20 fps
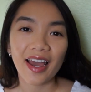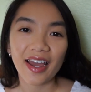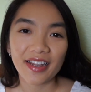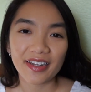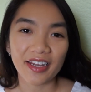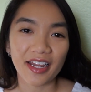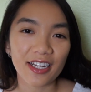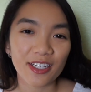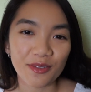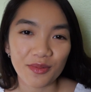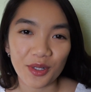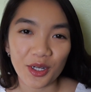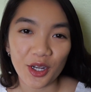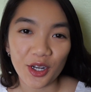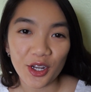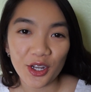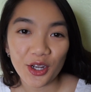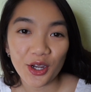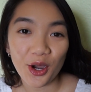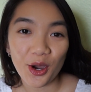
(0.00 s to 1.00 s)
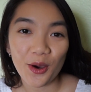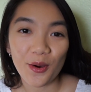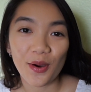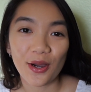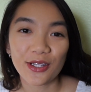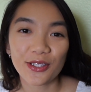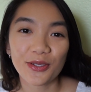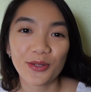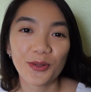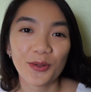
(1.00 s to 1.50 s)
Next, we're gonna go
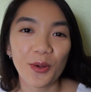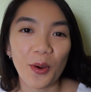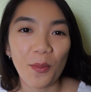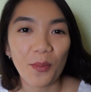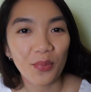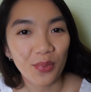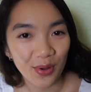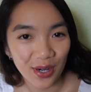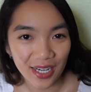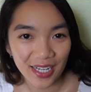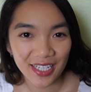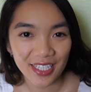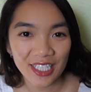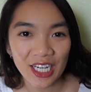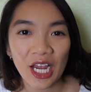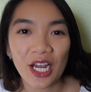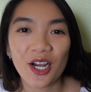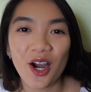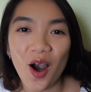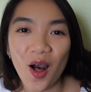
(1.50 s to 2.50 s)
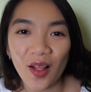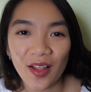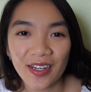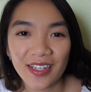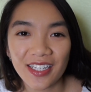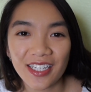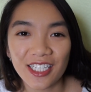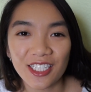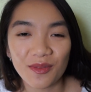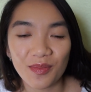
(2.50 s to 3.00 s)
to British
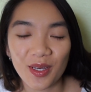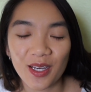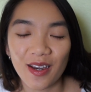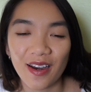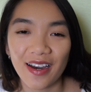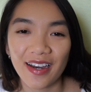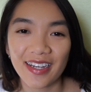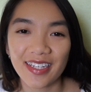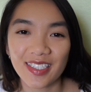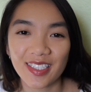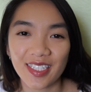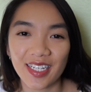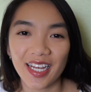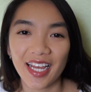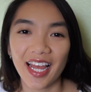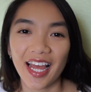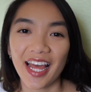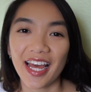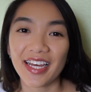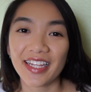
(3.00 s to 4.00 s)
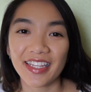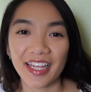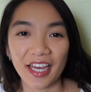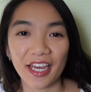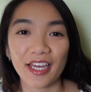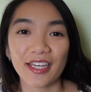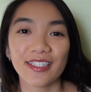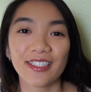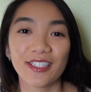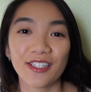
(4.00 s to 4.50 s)
colonies, because
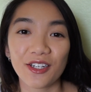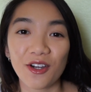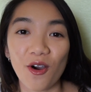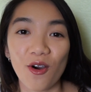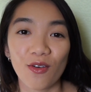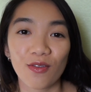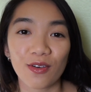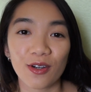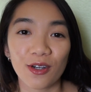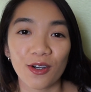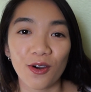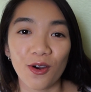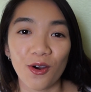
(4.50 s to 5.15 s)
they took over